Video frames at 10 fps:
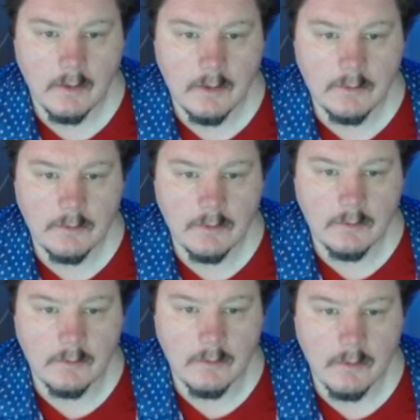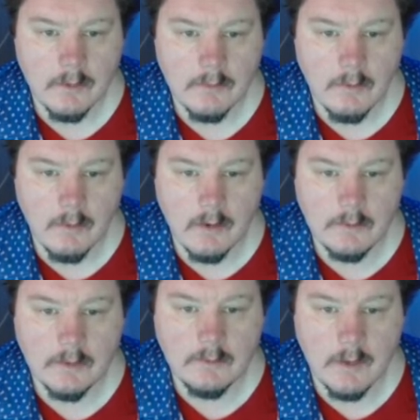is critical for
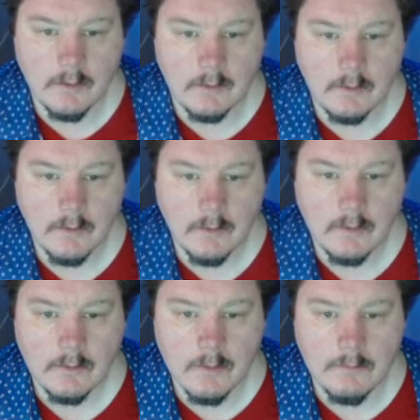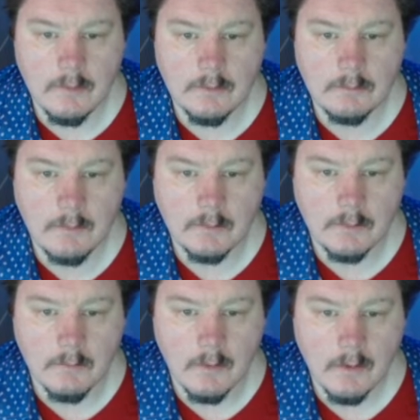understanding the full
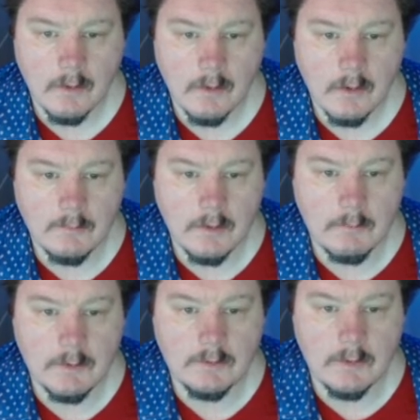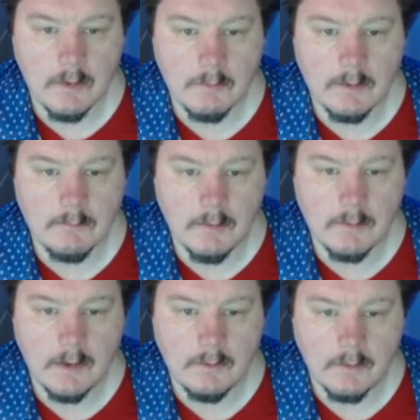spectrum of human genomic
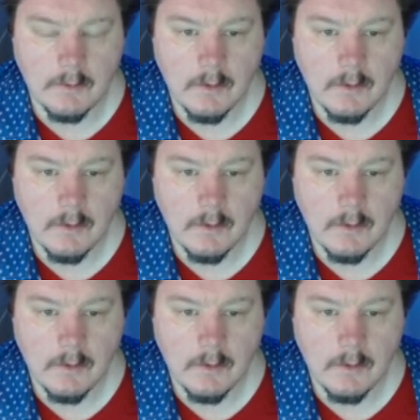variation